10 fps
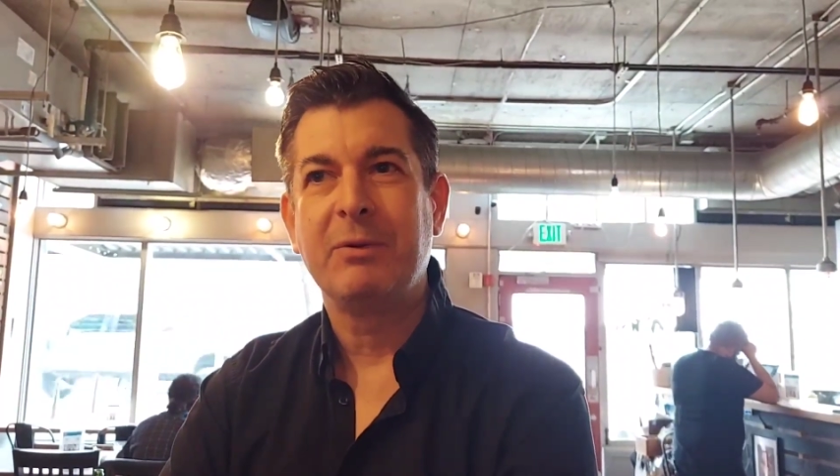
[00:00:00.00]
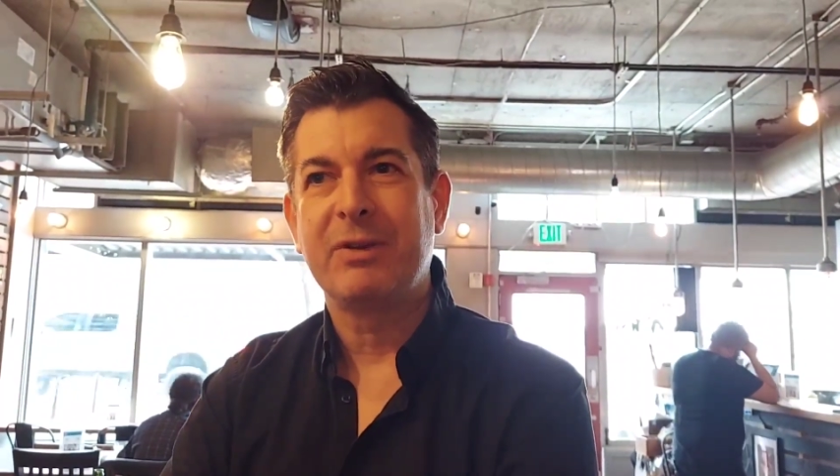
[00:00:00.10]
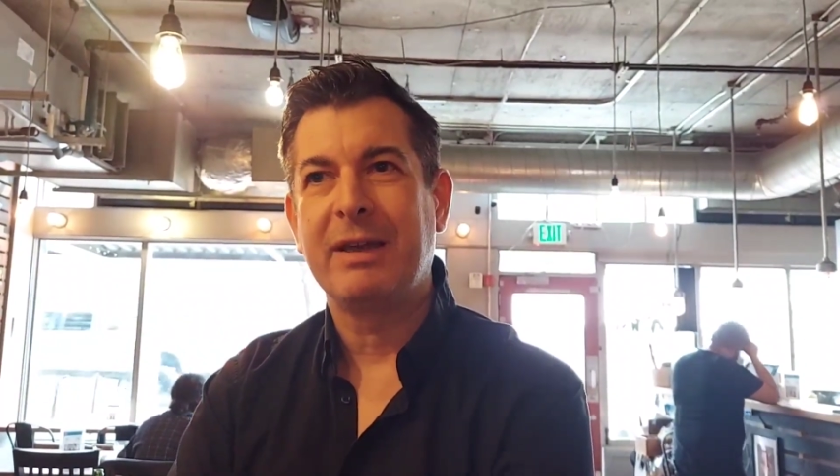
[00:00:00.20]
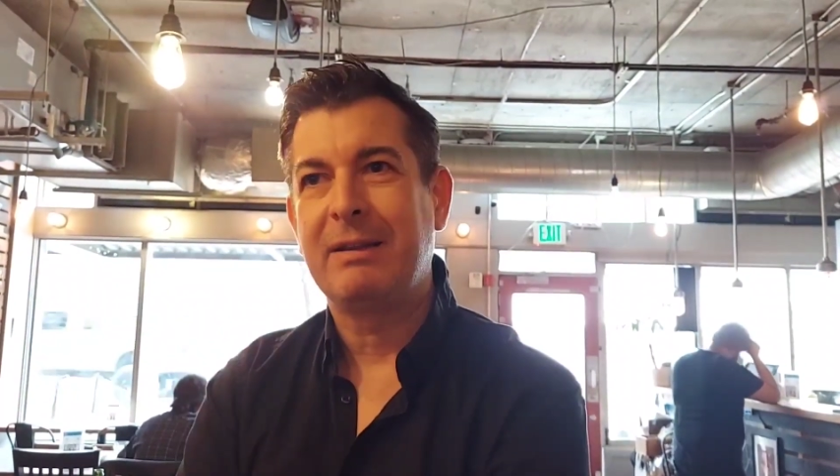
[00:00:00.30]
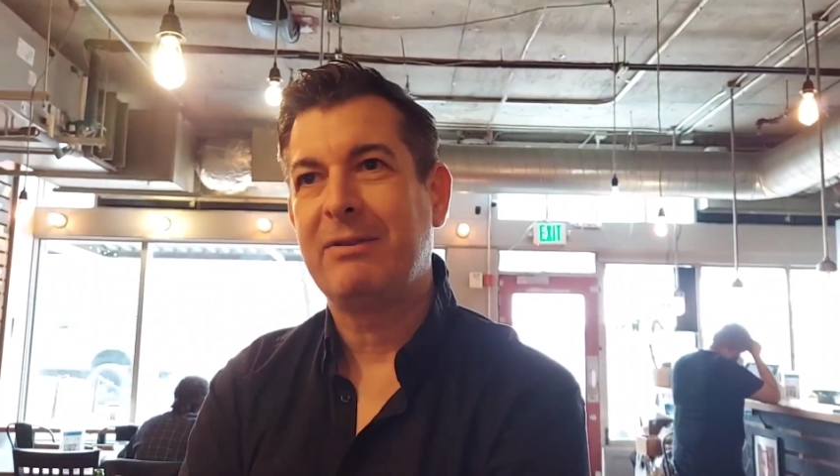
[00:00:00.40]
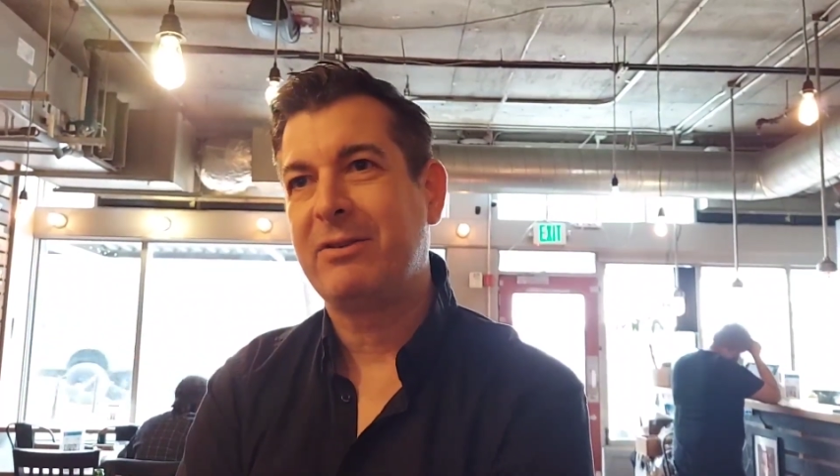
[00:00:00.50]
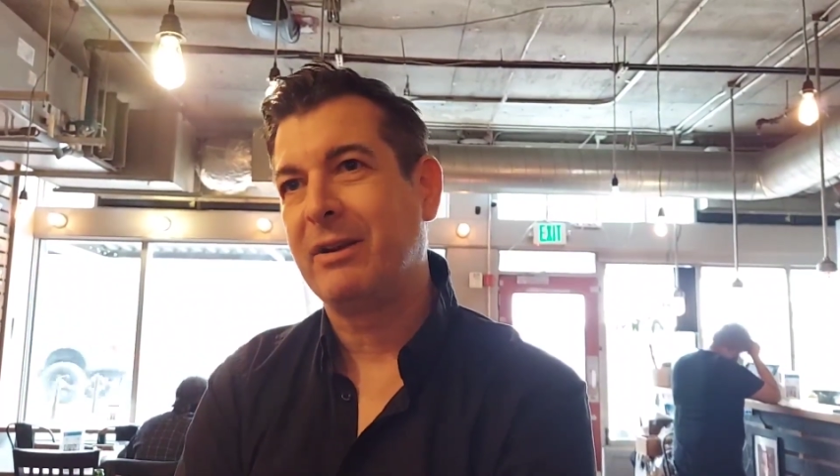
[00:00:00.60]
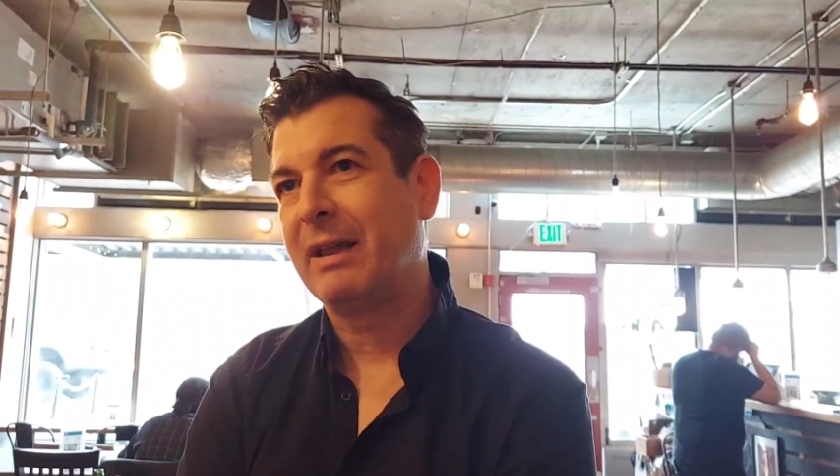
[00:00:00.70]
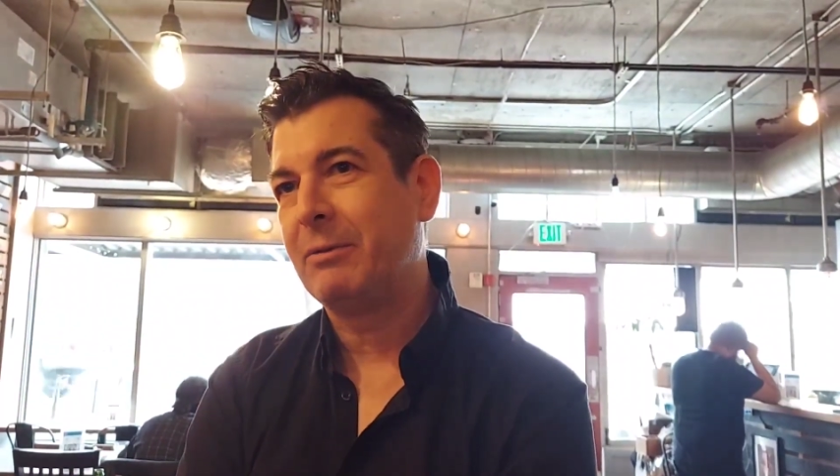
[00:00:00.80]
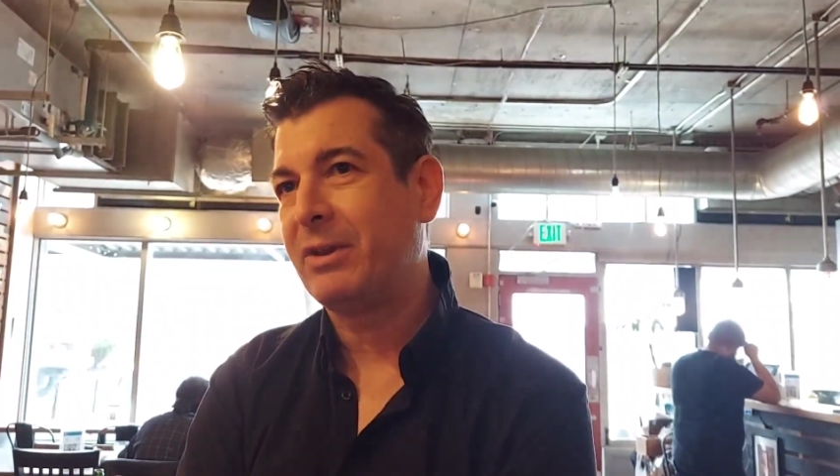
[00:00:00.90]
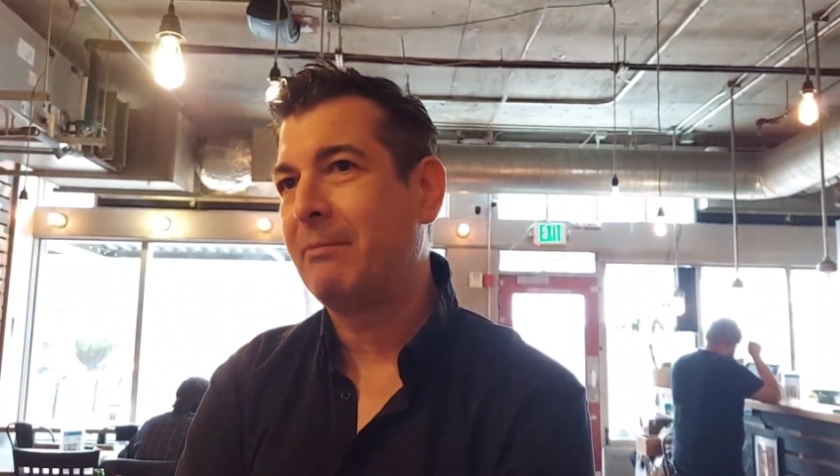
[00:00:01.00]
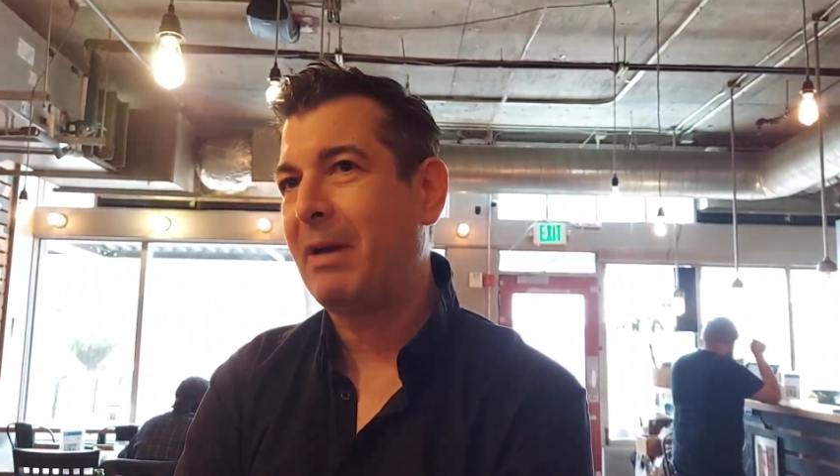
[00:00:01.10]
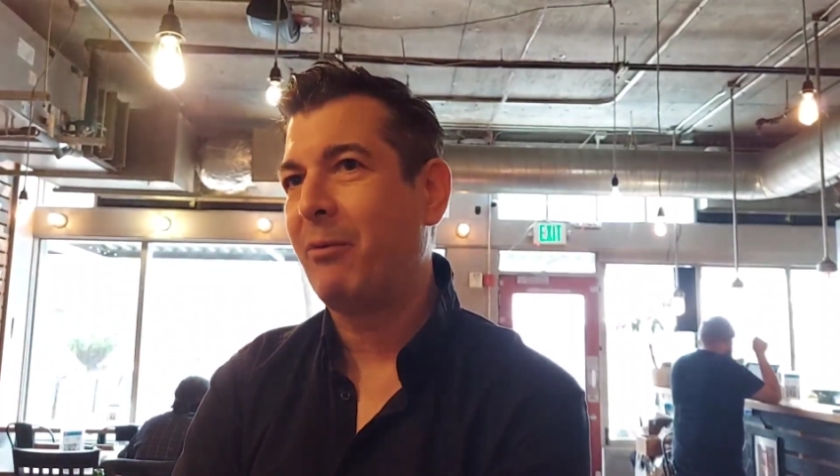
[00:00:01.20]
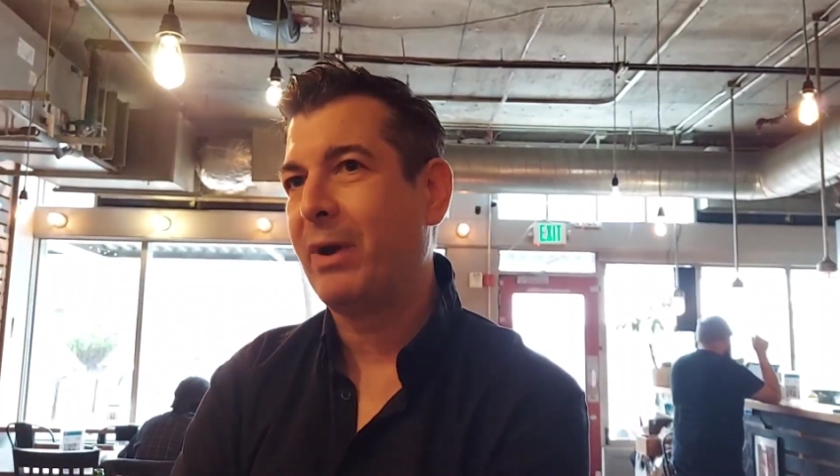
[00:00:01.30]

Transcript: It was like it was in my